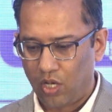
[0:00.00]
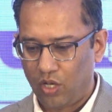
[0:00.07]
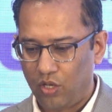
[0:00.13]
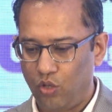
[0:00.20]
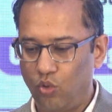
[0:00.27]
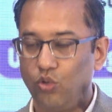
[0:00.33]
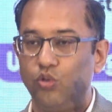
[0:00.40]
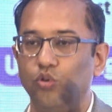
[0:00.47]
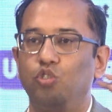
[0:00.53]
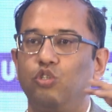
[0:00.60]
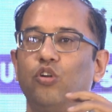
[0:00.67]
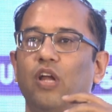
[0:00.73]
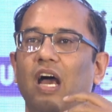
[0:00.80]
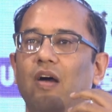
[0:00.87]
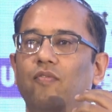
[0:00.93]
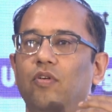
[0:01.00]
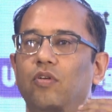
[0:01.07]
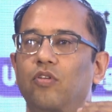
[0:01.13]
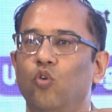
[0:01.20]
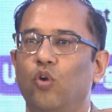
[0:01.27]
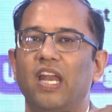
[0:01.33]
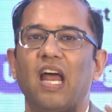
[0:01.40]

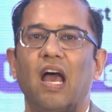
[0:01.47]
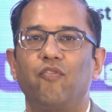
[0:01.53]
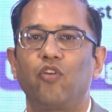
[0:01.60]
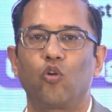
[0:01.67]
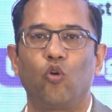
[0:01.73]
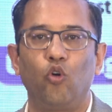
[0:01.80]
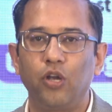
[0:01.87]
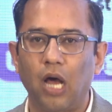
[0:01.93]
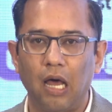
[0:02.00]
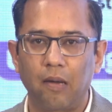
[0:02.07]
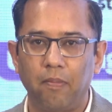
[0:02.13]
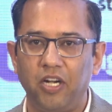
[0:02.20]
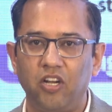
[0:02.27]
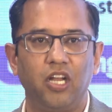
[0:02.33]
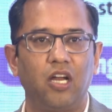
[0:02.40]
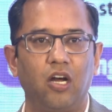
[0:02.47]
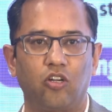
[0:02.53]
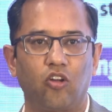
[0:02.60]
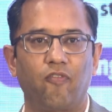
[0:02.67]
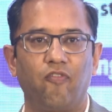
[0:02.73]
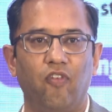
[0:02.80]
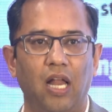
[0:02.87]
you can have your own arbitrary
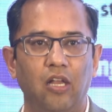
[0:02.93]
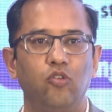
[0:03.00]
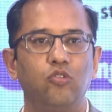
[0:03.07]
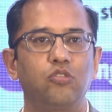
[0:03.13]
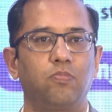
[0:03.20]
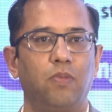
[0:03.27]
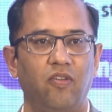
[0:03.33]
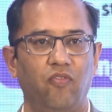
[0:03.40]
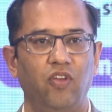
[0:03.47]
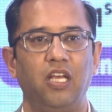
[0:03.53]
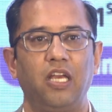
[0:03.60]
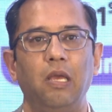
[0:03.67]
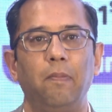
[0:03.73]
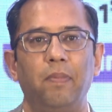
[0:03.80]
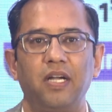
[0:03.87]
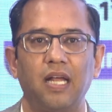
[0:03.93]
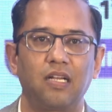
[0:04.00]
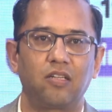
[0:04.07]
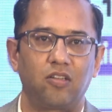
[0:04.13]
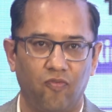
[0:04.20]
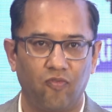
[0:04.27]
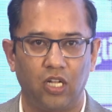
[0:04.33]
cutoff values, but we keep it
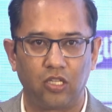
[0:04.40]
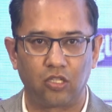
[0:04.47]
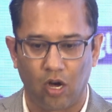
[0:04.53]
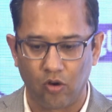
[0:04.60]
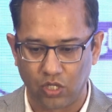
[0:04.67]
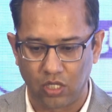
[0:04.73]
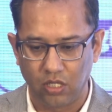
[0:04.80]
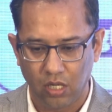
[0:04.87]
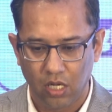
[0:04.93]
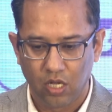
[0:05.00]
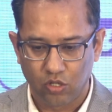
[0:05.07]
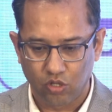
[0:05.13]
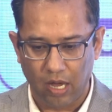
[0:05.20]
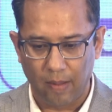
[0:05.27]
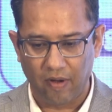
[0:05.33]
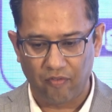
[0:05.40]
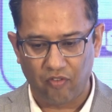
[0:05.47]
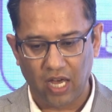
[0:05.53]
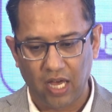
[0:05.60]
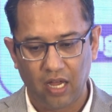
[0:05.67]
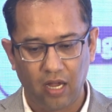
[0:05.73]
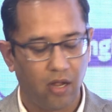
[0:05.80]
at 1000. So
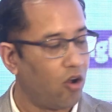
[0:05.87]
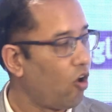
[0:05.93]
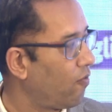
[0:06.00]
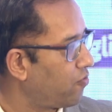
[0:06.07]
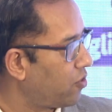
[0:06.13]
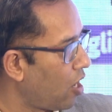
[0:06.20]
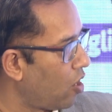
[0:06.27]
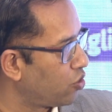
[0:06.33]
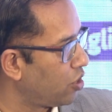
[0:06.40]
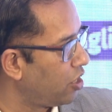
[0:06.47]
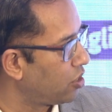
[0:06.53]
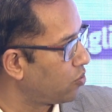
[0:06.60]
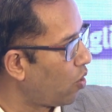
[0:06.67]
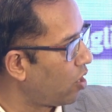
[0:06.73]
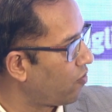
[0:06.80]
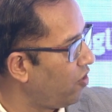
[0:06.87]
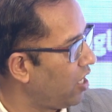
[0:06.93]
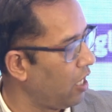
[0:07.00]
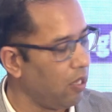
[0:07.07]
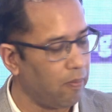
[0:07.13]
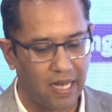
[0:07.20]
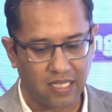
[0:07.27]
MFI of 1000 is what we
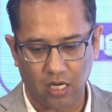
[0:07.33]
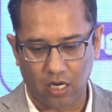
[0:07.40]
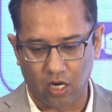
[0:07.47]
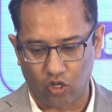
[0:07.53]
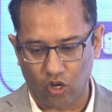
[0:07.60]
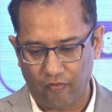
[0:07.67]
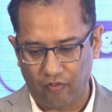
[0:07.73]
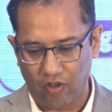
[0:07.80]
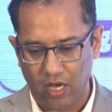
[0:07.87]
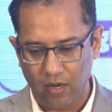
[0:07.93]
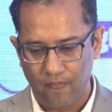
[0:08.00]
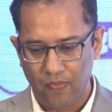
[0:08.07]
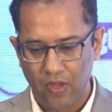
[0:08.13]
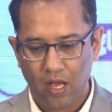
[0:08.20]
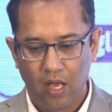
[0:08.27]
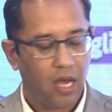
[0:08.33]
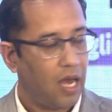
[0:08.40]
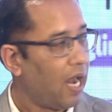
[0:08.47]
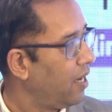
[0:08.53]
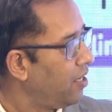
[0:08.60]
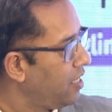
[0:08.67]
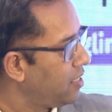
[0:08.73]
keep as a cutoff here.
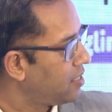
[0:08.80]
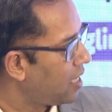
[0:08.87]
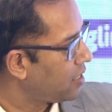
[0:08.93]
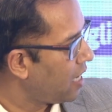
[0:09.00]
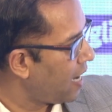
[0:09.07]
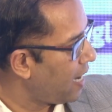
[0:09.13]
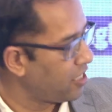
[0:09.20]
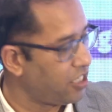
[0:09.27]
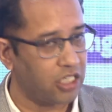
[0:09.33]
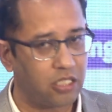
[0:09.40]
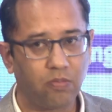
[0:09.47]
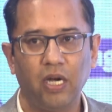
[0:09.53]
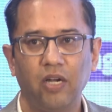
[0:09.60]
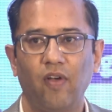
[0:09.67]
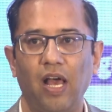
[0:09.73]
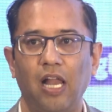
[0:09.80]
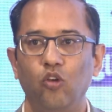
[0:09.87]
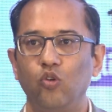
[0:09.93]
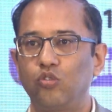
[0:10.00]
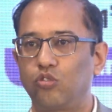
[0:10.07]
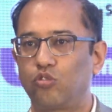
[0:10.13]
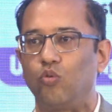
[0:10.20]
And these are the adjustment
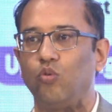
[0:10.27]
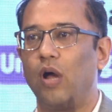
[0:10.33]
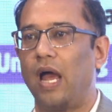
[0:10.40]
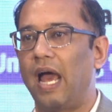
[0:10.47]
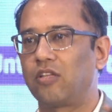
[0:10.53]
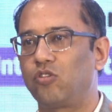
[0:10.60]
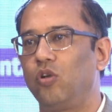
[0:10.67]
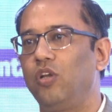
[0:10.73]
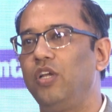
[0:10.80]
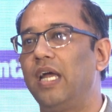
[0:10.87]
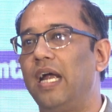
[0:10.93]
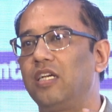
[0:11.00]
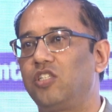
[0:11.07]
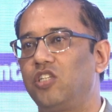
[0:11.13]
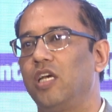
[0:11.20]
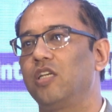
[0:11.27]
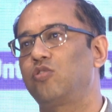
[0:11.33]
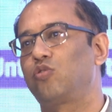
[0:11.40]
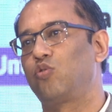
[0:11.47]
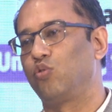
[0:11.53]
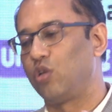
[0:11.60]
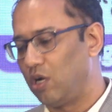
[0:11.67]
values to actually adjust
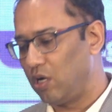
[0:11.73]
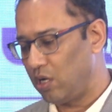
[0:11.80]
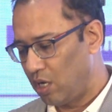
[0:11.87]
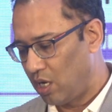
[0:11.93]
to the